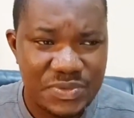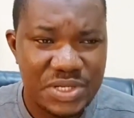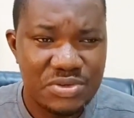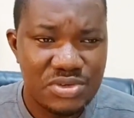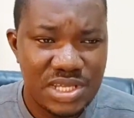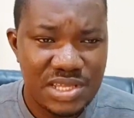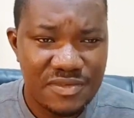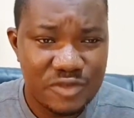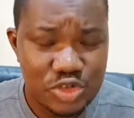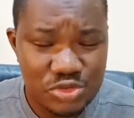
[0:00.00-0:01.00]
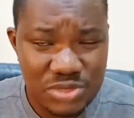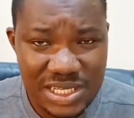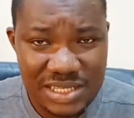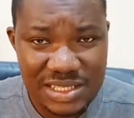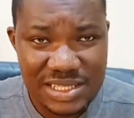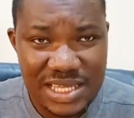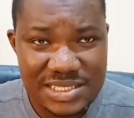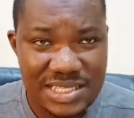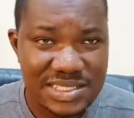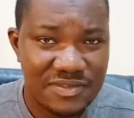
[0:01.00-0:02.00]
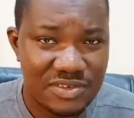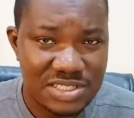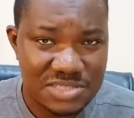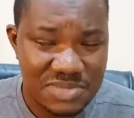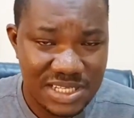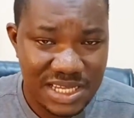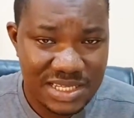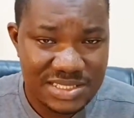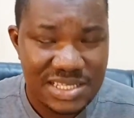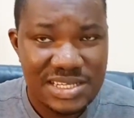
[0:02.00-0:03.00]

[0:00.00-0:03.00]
We don't know if truly Arteta is asking for these players,